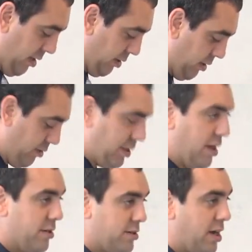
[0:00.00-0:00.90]
so let's do the
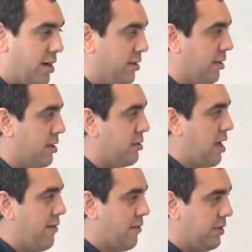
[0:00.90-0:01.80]
other side, and then let's
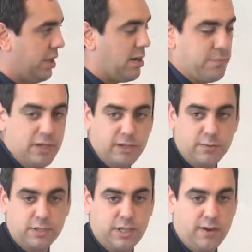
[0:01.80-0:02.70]
have everything up there, and then
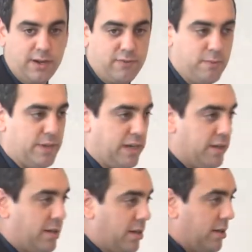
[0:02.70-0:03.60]
we'll stare at it for a minute.
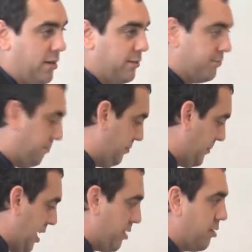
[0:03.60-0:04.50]

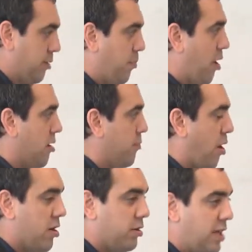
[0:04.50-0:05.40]
And so the part,
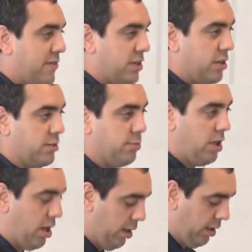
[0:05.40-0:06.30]
part eleven on the
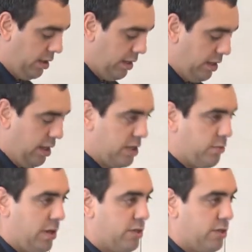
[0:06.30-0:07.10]
blog is when